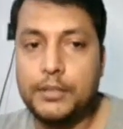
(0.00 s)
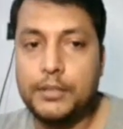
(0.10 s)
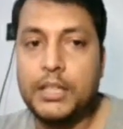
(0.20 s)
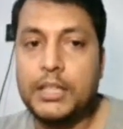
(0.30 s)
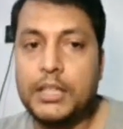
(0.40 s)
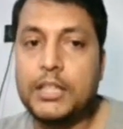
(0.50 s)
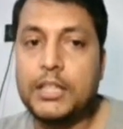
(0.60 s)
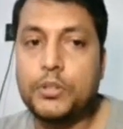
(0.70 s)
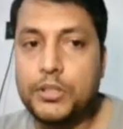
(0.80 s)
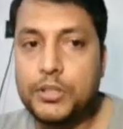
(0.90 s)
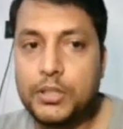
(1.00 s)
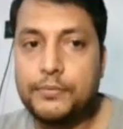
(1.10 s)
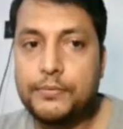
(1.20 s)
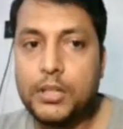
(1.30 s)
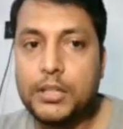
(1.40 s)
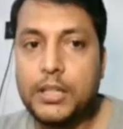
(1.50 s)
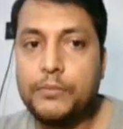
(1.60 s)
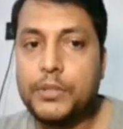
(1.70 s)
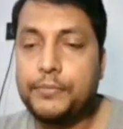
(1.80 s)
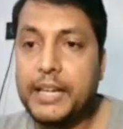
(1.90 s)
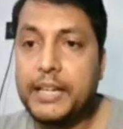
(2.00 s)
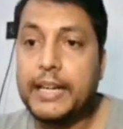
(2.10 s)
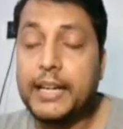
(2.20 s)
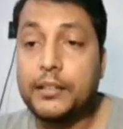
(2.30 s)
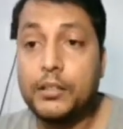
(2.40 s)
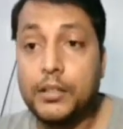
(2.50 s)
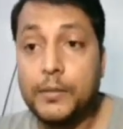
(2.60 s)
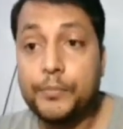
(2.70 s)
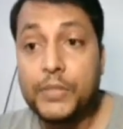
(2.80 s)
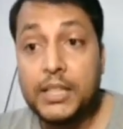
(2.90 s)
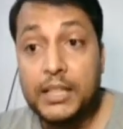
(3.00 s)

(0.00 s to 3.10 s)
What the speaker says: In case of tertiary follicle, we find that the